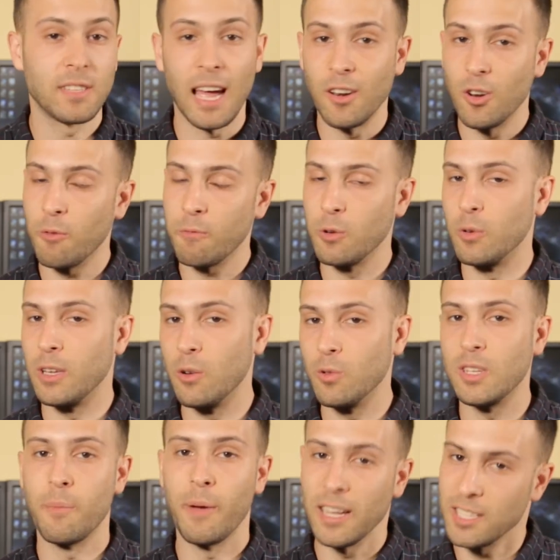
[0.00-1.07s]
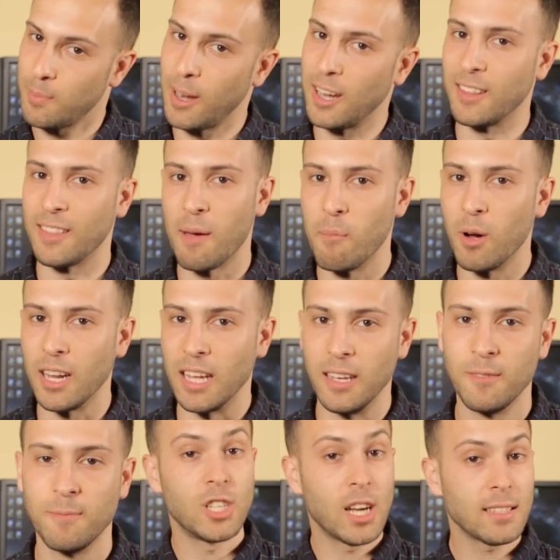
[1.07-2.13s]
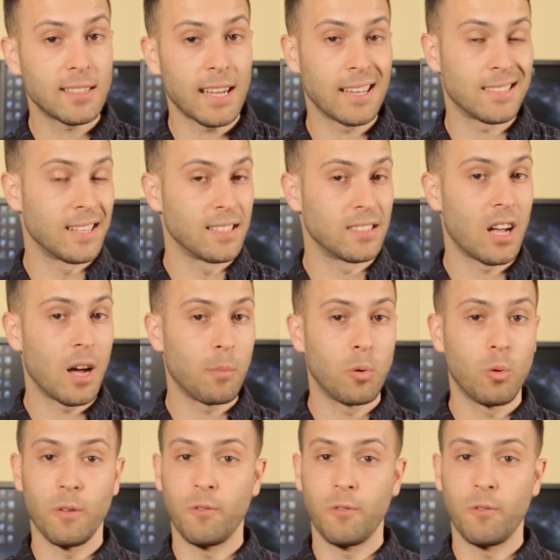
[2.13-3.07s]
and not feel guilty about spending that money. Just as an example,